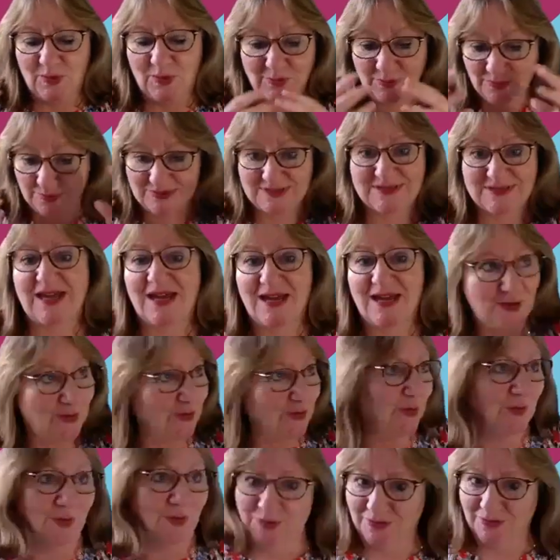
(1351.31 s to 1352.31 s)
we will say
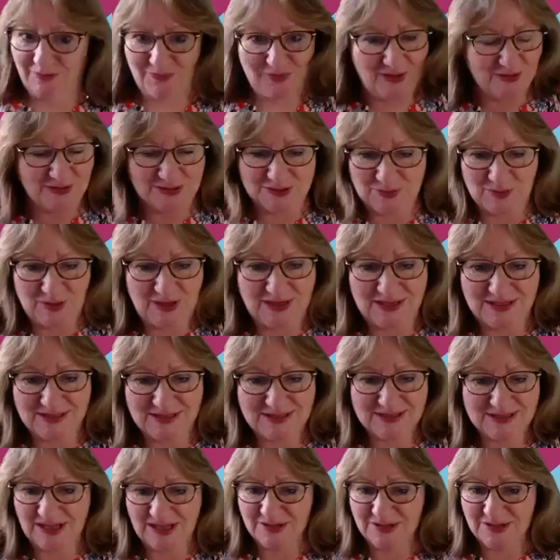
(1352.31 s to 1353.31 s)
all of those
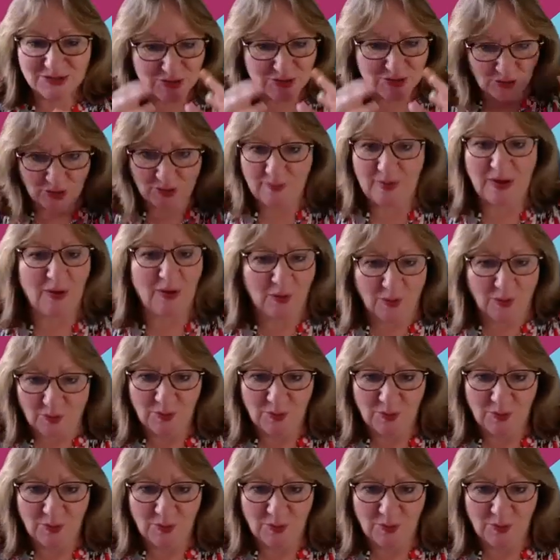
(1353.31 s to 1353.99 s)
words and talk about